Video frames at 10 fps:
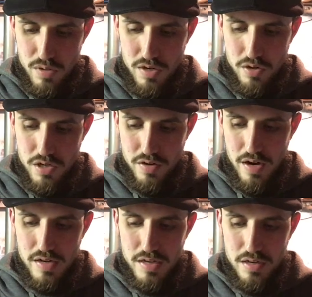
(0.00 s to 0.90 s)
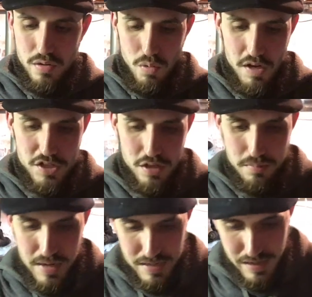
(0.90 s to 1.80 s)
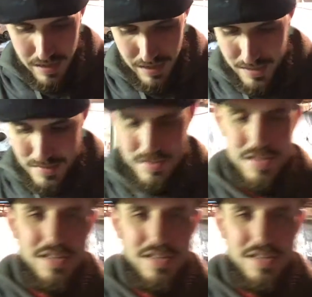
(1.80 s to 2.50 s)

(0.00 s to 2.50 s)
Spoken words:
We know karate. Watch out, bad guys.